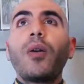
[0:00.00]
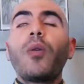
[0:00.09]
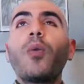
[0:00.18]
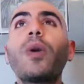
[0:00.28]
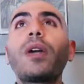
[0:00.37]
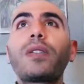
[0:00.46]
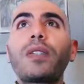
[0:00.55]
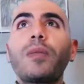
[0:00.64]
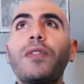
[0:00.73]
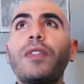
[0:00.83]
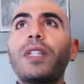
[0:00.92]
where some
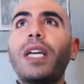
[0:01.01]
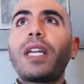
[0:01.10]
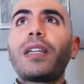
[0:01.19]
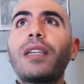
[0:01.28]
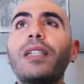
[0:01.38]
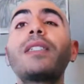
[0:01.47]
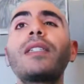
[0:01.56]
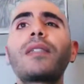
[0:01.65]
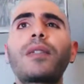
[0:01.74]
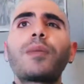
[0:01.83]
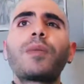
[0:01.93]
of the like
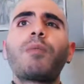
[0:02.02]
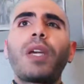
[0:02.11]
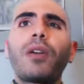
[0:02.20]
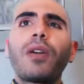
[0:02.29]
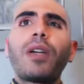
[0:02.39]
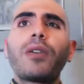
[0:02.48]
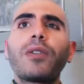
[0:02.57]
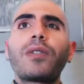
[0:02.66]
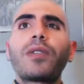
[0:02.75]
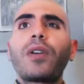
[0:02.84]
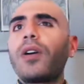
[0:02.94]
systems
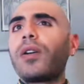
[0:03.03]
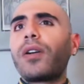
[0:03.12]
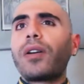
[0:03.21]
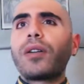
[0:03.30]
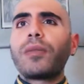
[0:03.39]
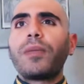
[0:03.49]
barriers are